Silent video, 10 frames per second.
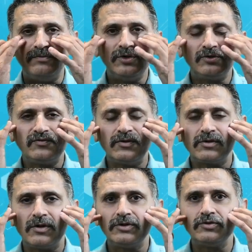beautiful
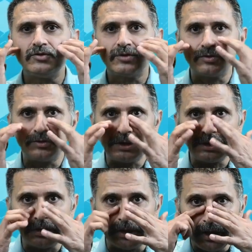contour to
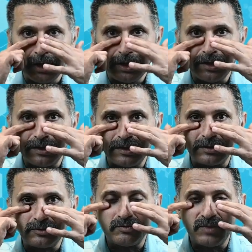the
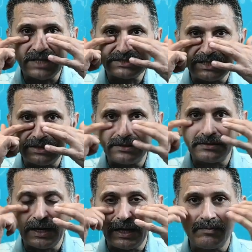to
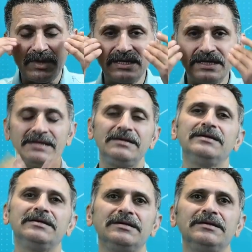masking and making
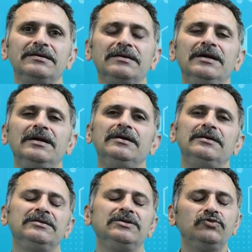the
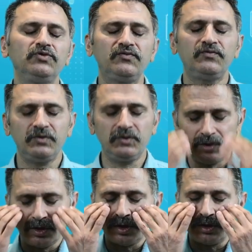
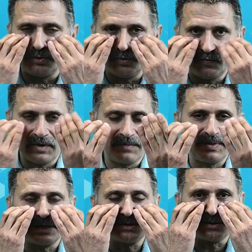youthful
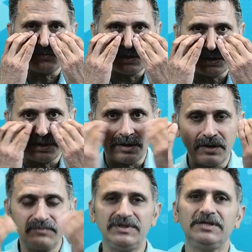appearance of
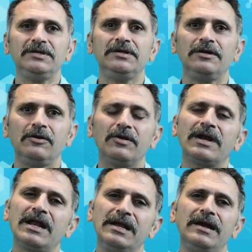the
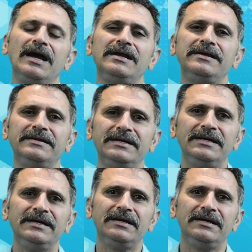lower eyelid
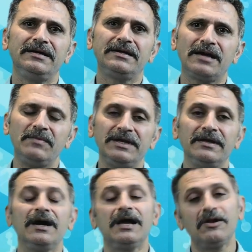come in.
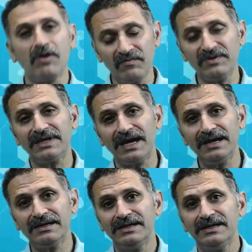Along with
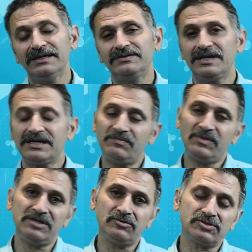that, there can
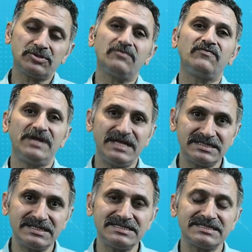be use of
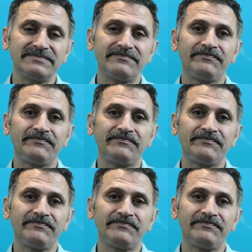lasers,